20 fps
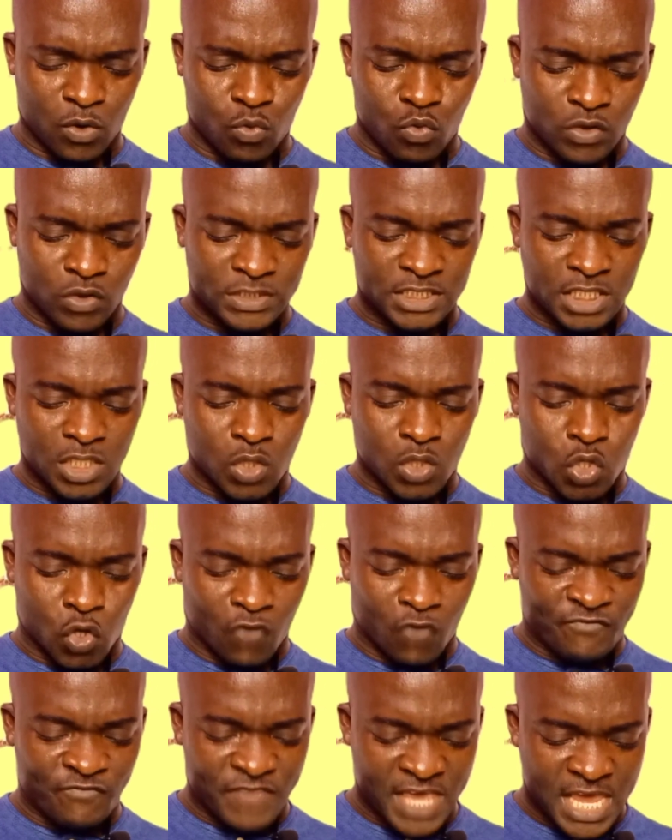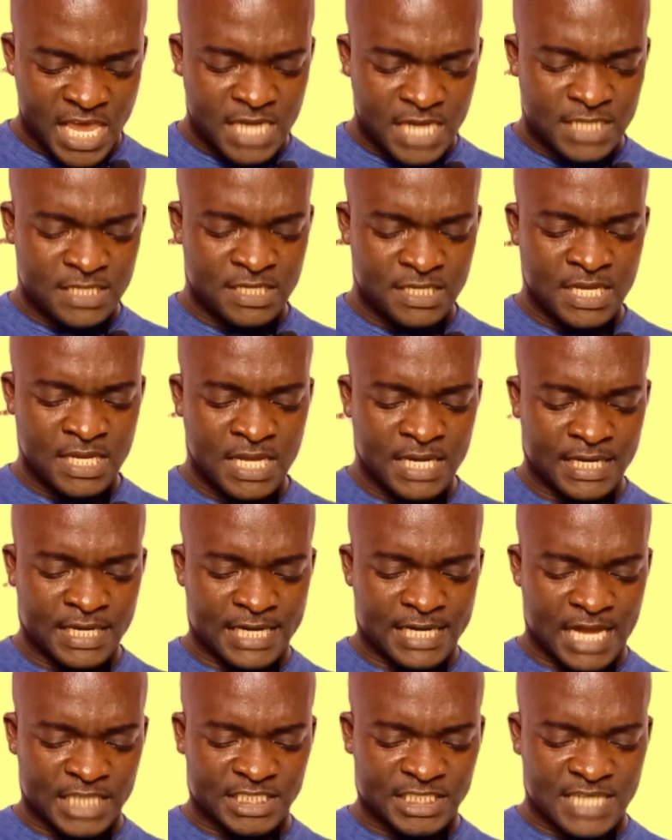was convened, the
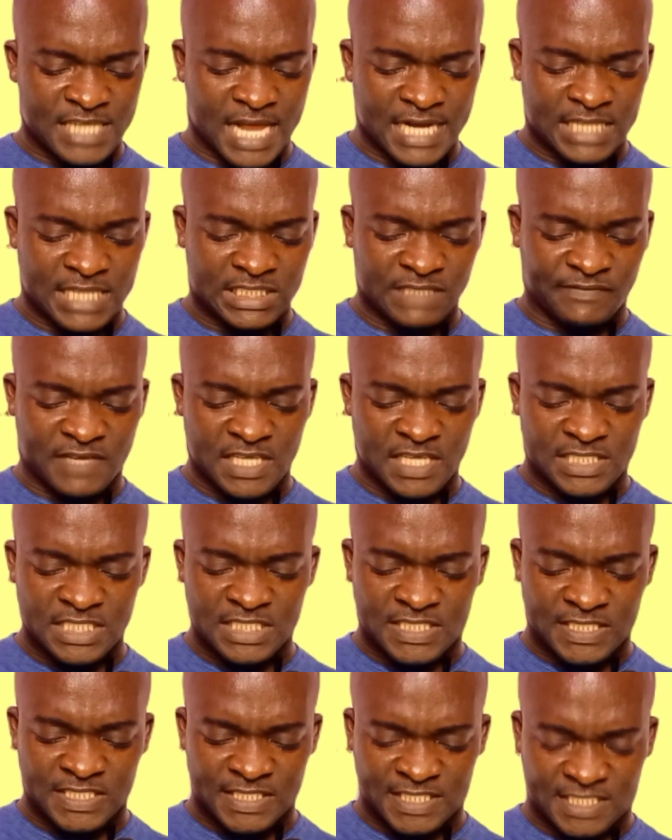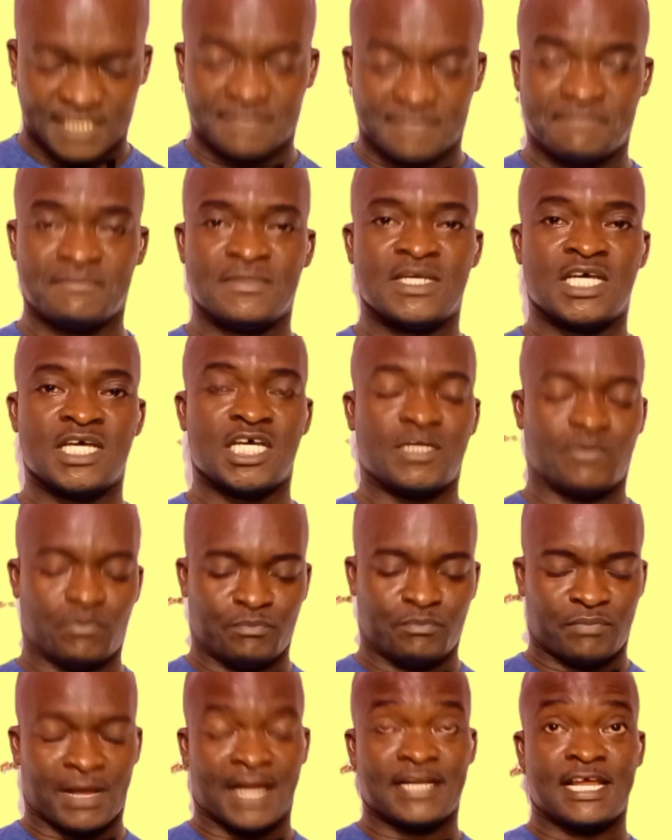National Identification System,
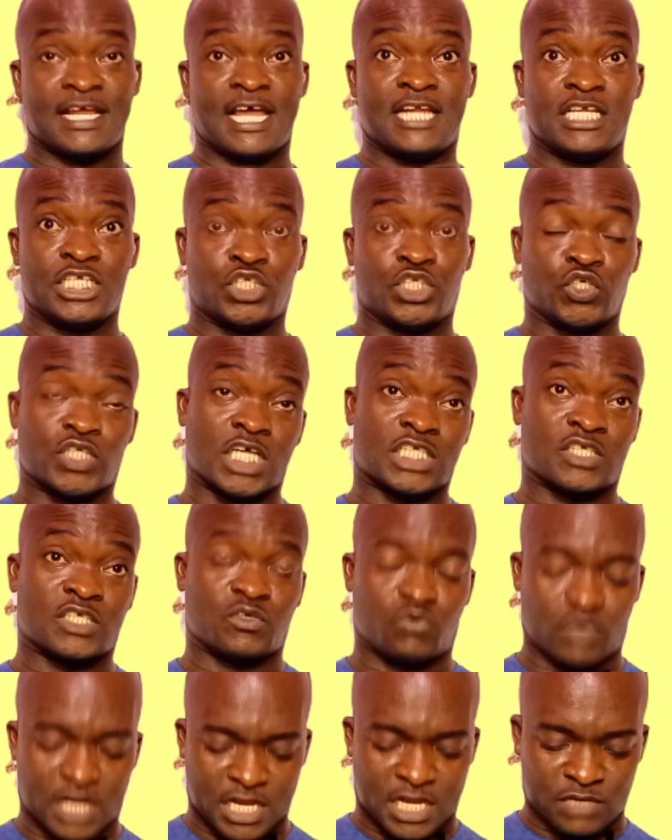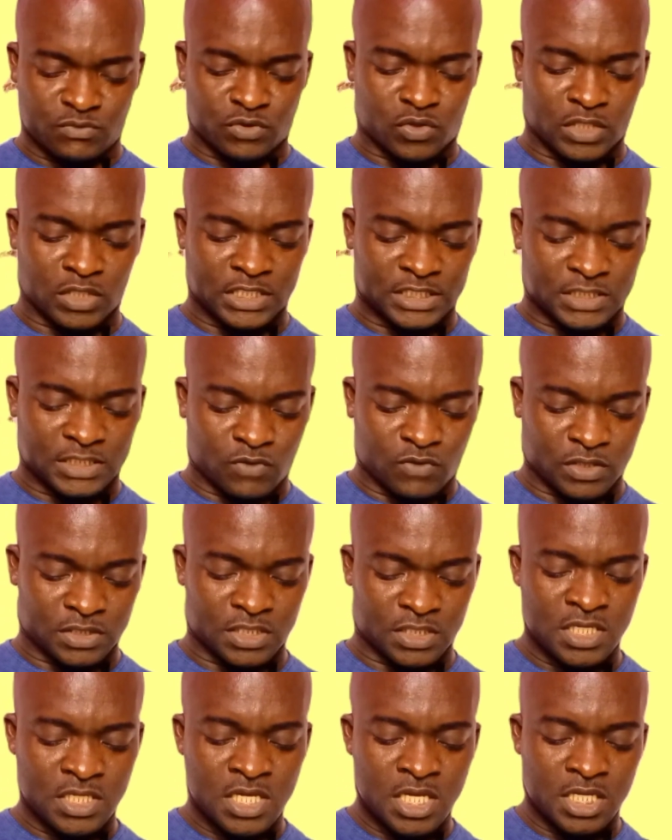and then in 2001, we call it what?
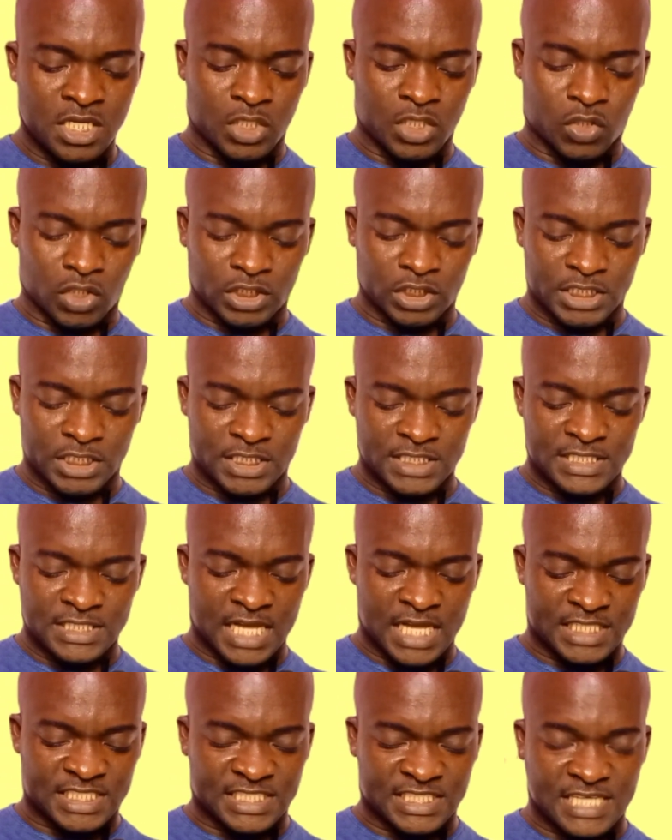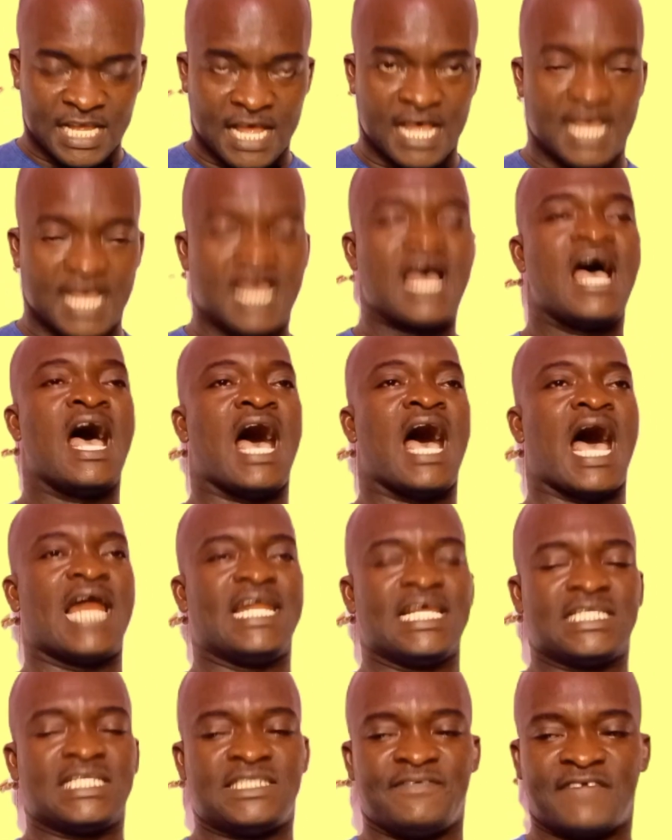We called it National
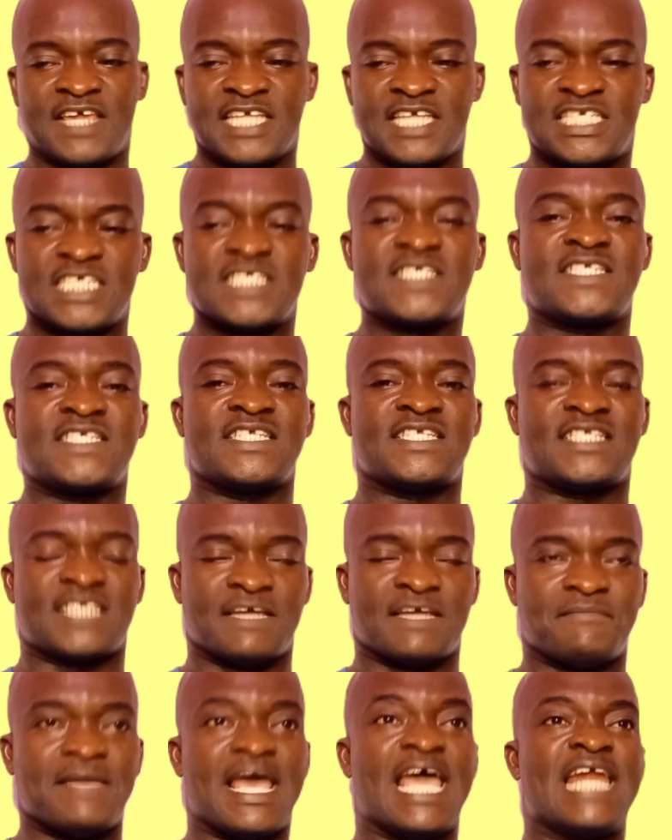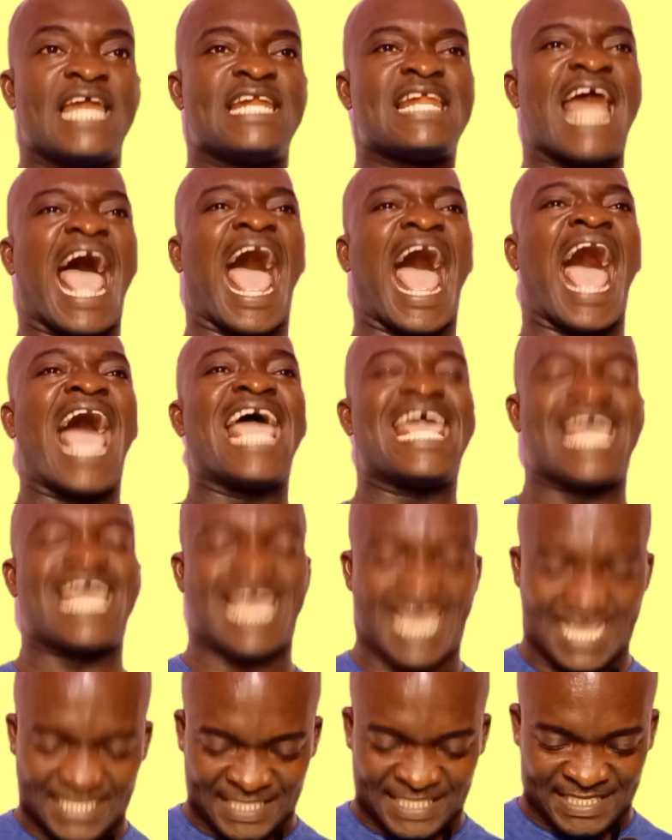Identification System,
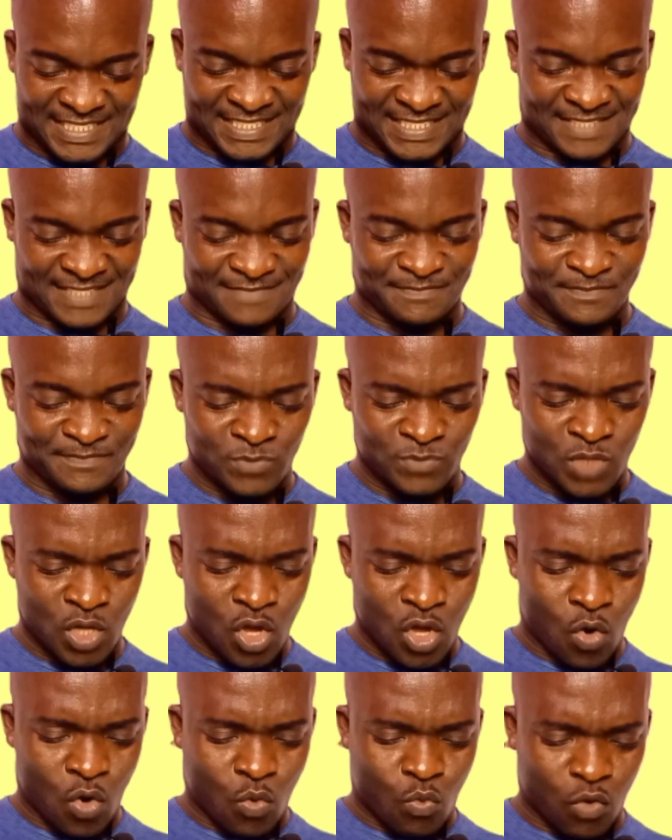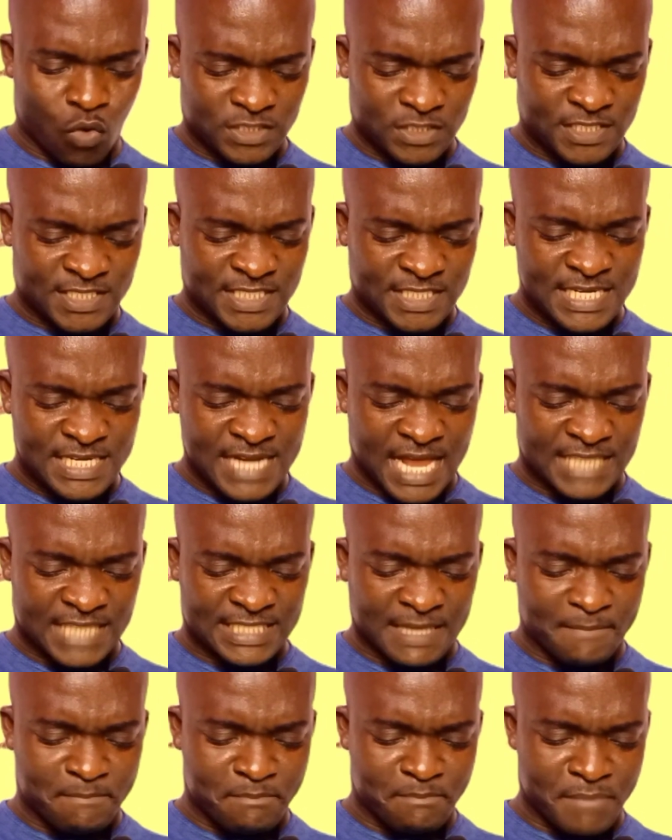NIS, was seen as
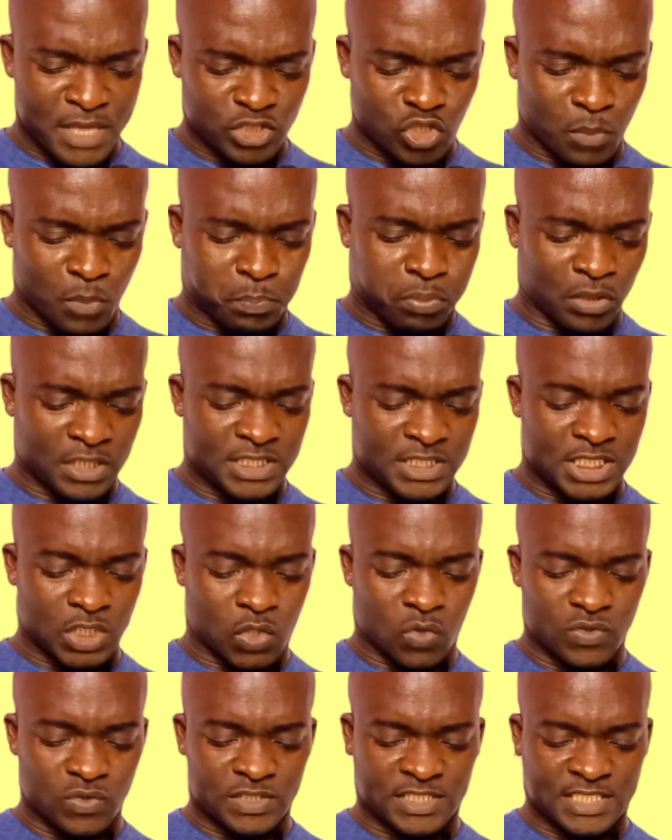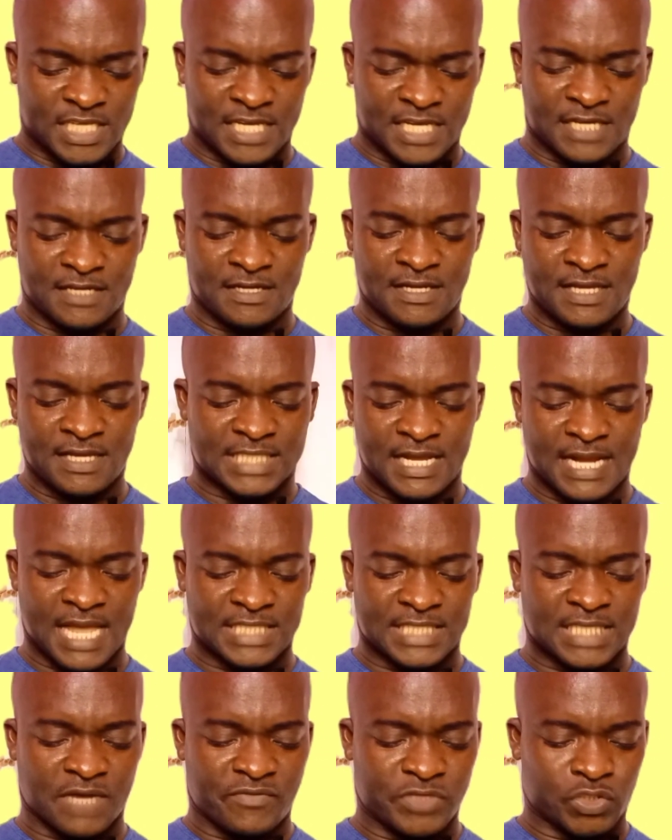a major policy concern. And
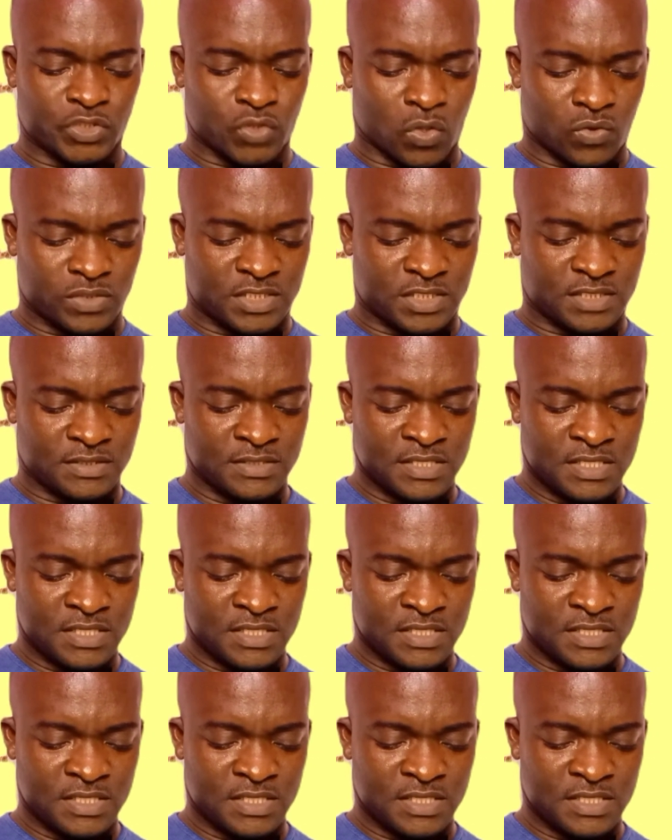as a result,